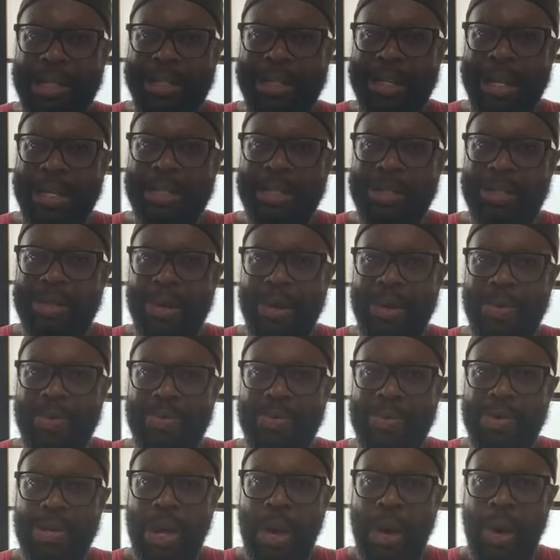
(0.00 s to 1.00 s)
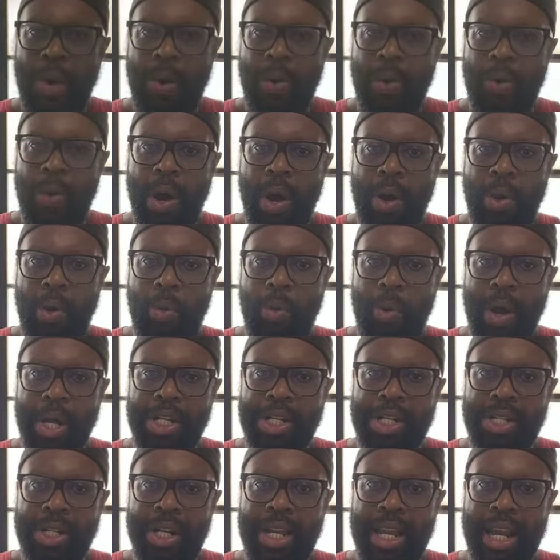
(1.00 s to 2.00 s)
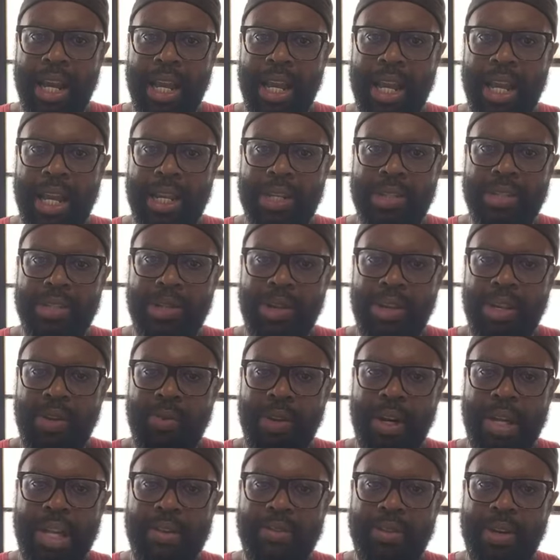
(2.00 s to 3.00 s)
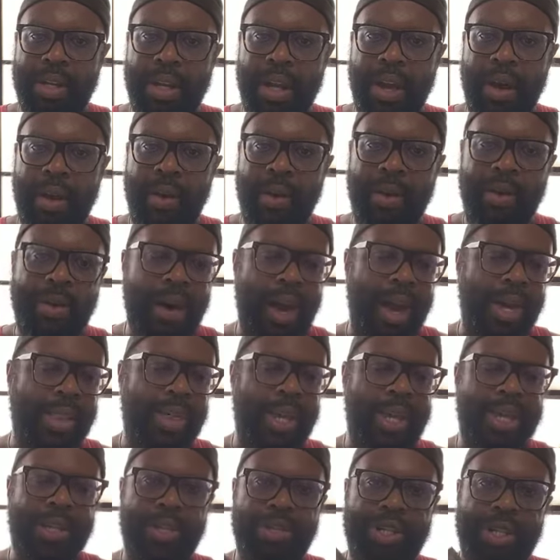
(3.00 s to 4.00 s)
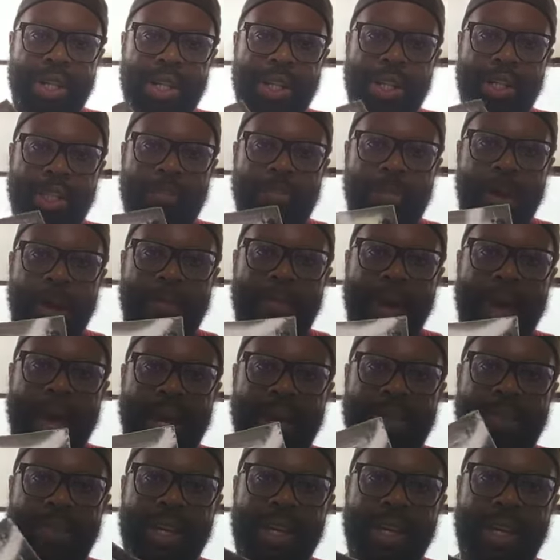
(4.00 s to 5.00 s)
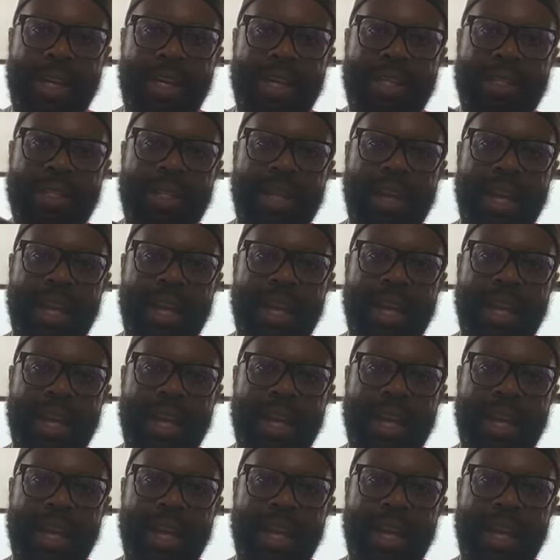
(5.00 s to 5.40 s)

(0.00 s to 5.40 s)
just don't know what you're getting, so you want to give it a go. I think you should get the small pack of these